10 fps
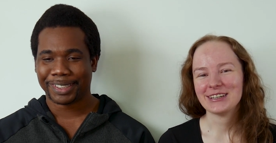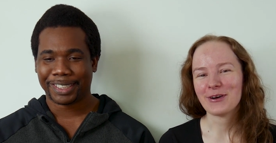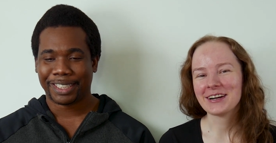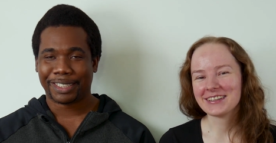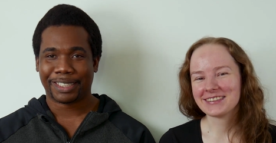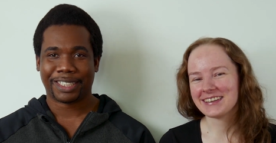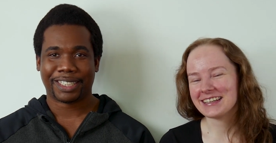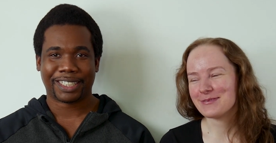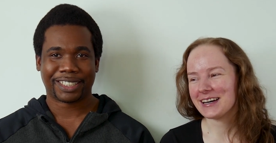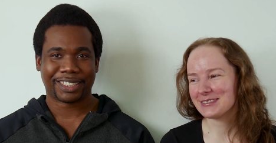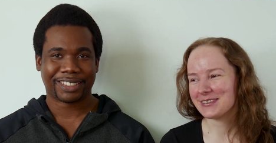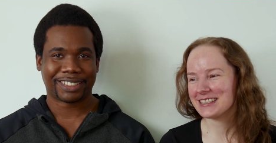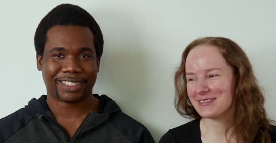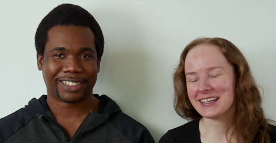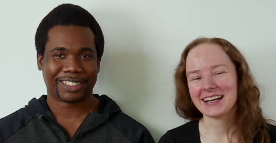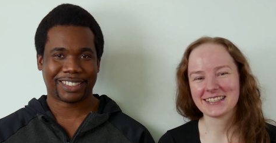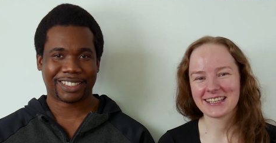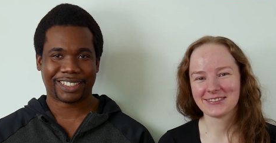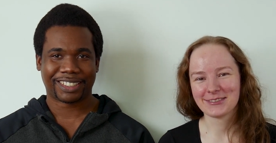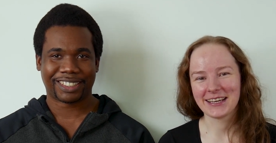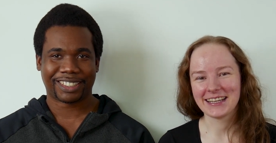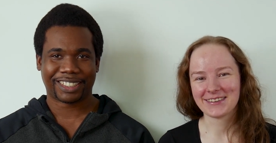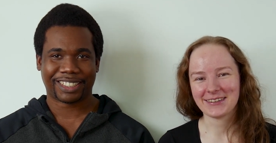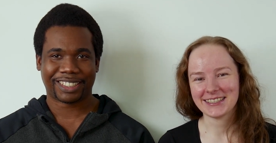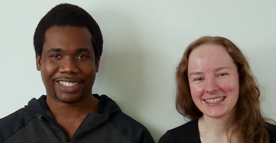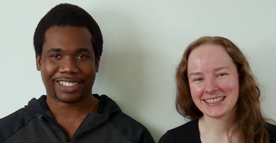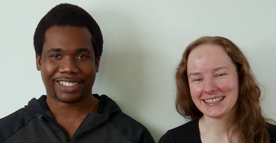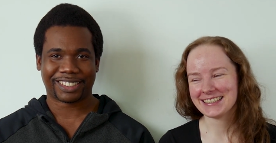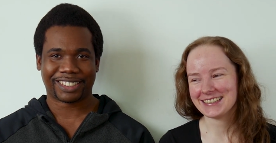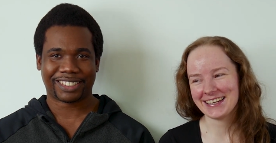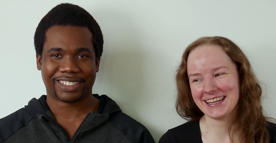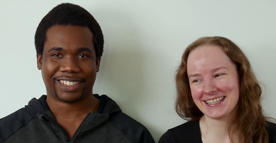Speaker 1: One good thing about the pandemic, I discovered K dramas. I didn't know they